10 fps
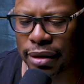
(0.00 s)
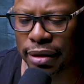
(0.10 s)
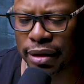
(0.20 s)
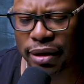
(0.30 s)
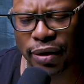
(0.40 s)

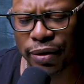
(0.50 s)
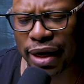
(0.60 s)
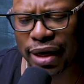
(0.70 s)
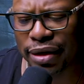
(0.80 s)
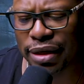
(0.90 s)
The longer I
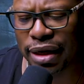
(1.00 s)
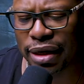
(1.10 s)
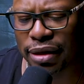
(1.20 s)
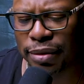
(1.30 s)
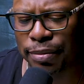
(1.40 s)
held
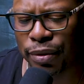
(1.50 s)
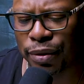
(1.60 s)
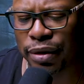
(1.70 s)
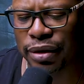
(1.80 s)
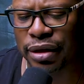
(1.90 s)
on, the
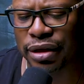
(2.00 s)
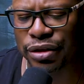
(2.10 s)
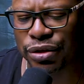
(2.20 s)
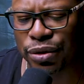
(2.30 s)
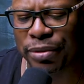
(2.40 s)
more the
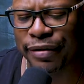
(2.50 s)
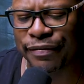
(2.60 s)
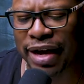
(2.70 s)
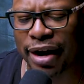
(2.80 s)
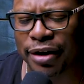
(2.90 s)
consuming fire